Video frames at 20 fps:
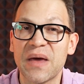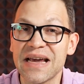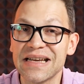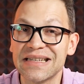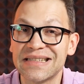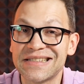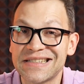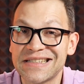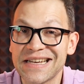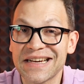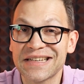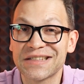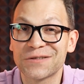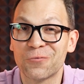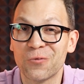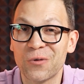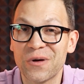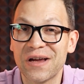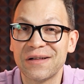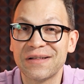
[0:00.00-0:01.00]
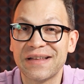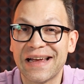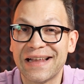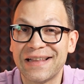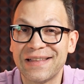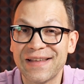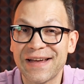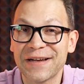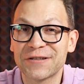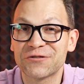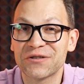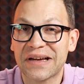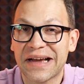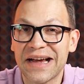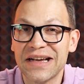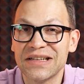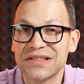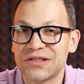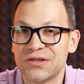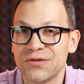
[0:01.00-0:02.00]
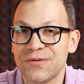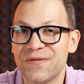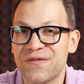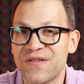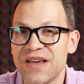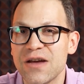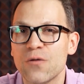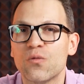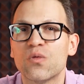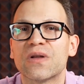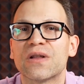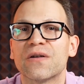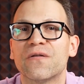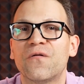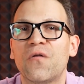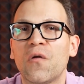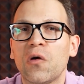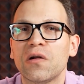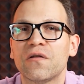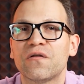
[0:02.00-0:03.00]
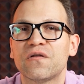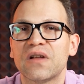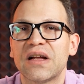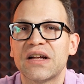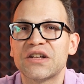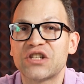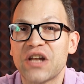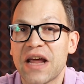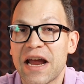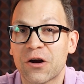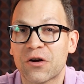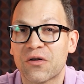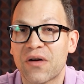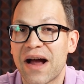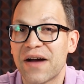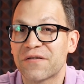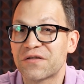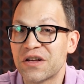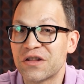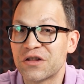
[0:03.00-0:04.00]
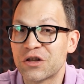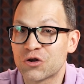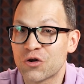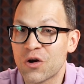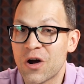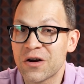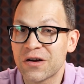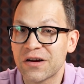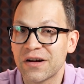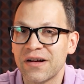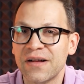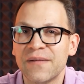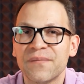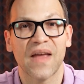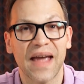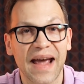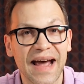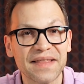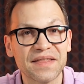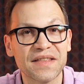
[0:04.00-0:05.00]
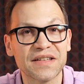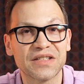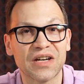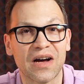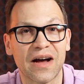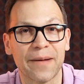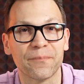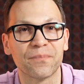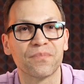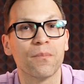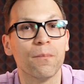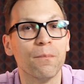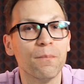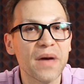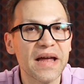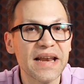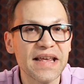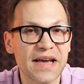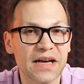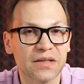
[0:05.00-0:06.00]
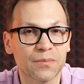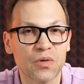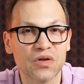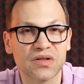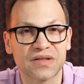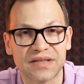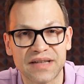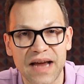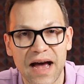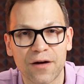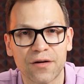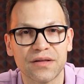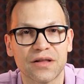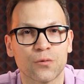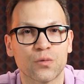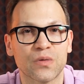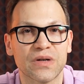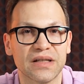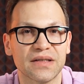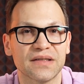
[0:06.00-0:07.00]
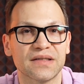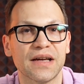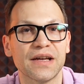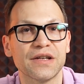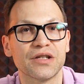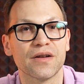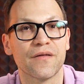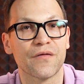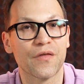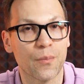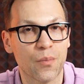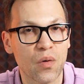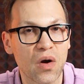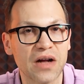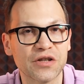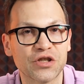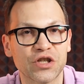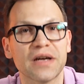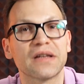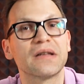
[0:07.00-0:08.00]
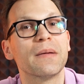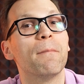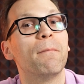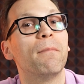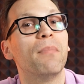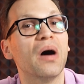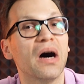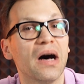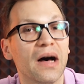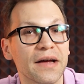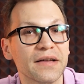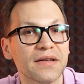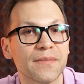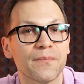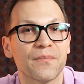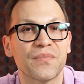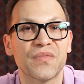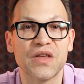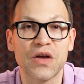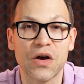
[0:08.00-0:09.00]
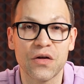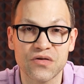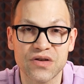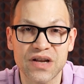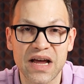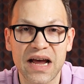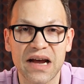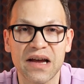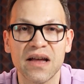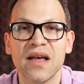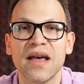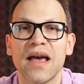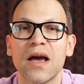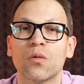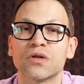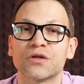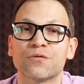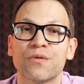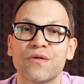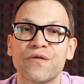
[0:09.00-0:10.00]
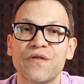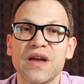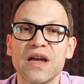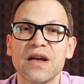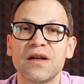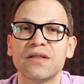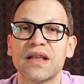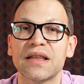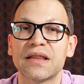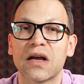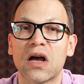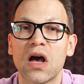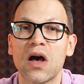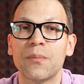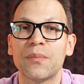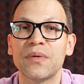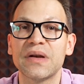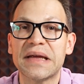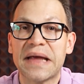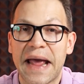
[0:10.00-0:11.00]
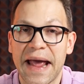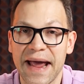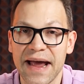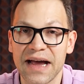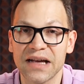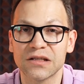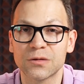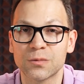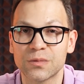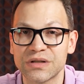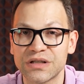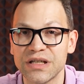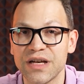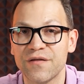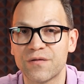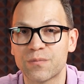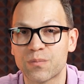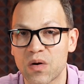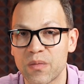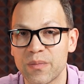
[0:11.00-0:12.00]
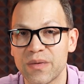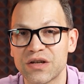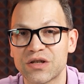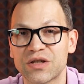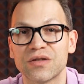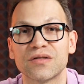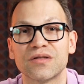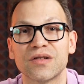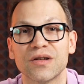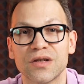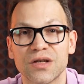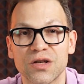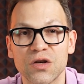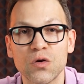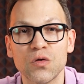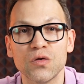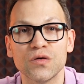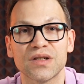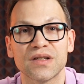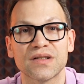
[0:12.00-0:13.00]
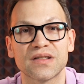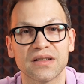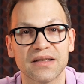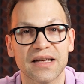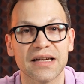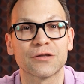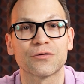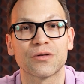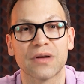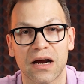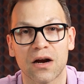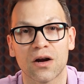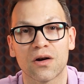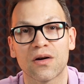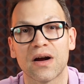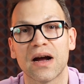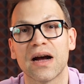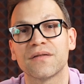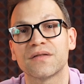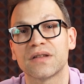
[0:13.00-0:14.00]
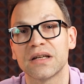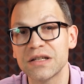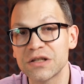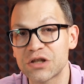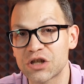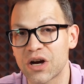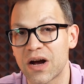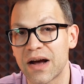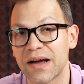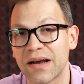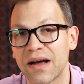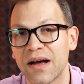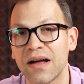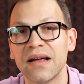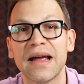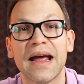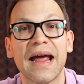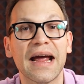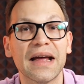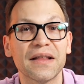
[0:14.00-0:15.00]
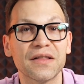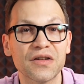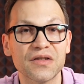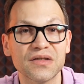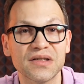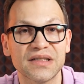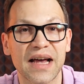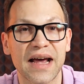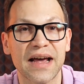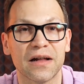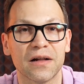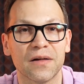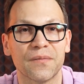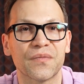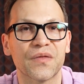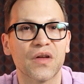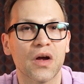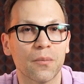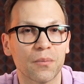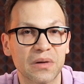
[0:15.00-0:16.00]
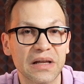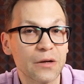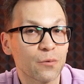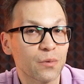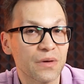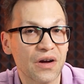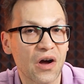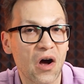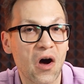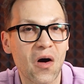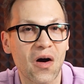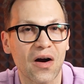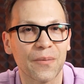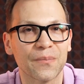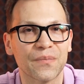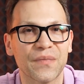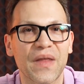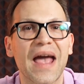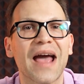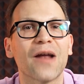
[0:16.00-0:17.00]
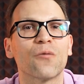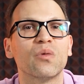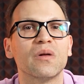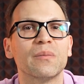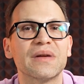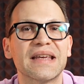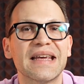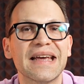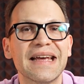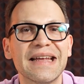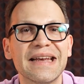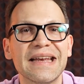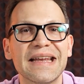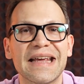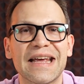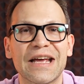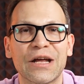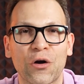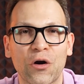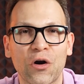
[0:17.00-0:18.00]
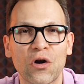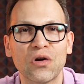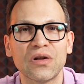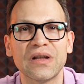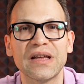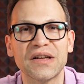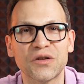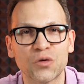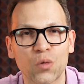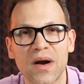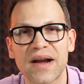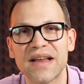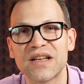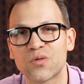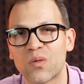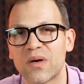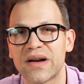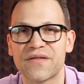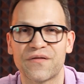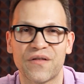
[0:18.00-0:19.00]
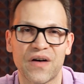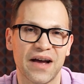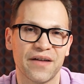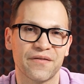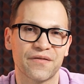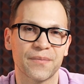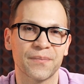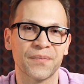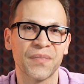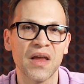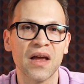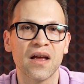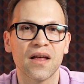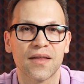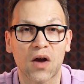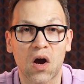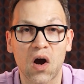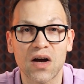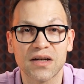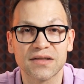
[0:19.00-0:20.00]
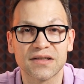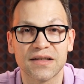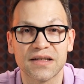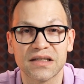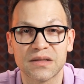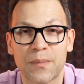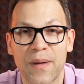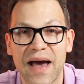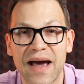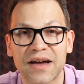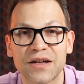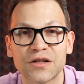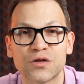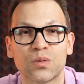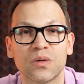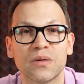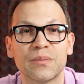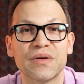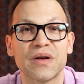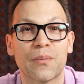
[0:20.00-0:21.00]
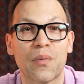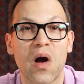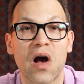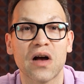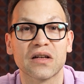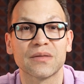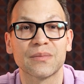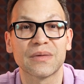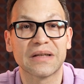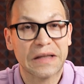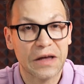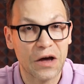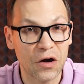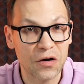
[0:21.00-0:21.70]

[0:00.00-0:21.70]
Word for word: a six-wheeled electric SUV with a full-fledged aircraft in the trunk? At the time, many experts doubted the realization of the project, but the other day, it was revealed that the company has received permission to use its electric aircraft in China and their sale, complete with a car, and will begin in early 2025. The cost of this package will be approximately